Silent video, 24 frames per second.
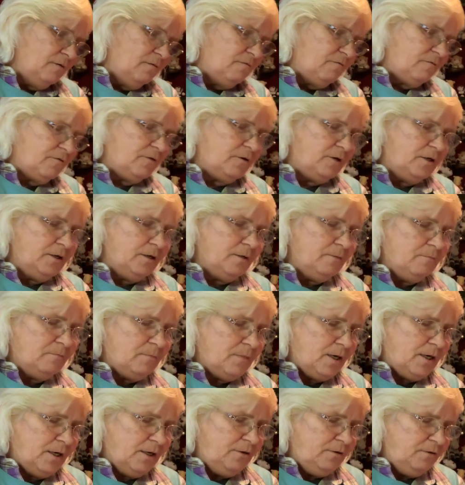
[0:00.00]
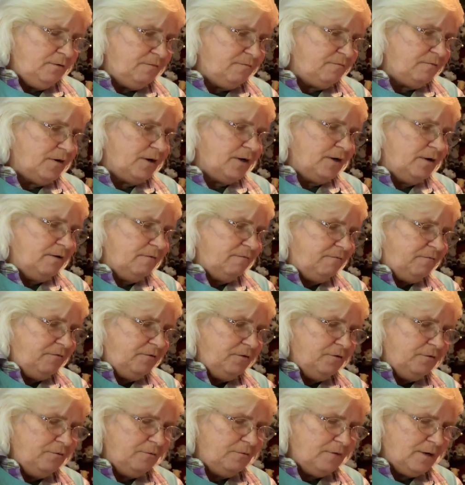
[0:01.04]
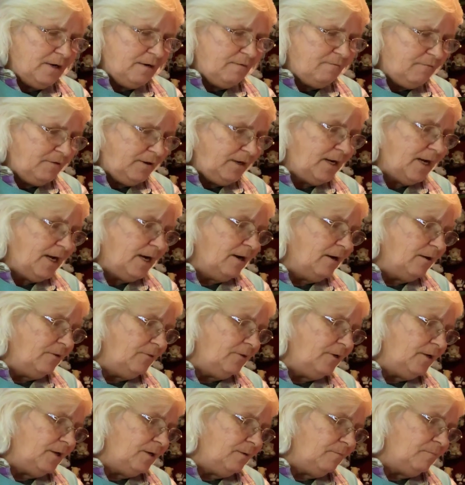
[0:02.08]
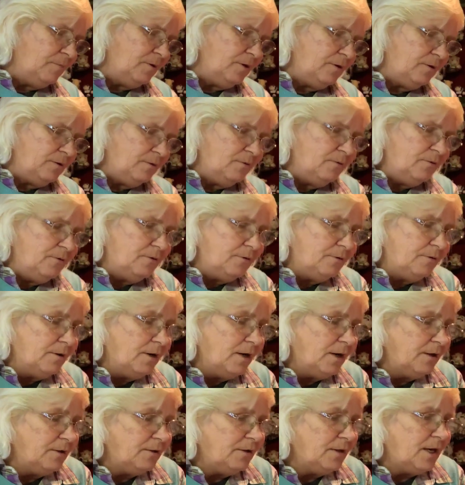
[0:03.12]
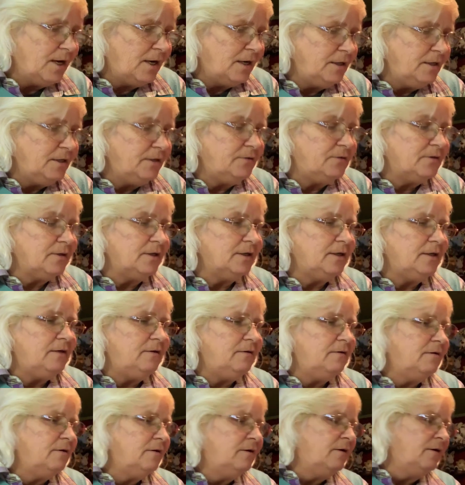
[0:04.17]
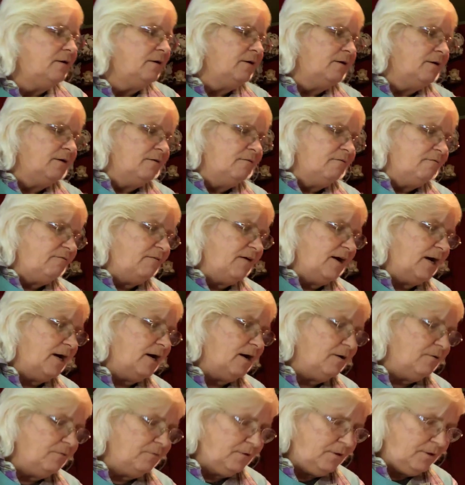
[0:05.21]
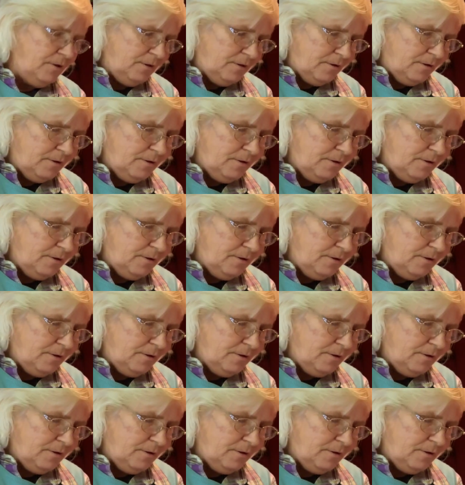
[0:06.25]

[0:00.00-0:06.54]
for him. I do find a few every now and then, but they're not that easily found.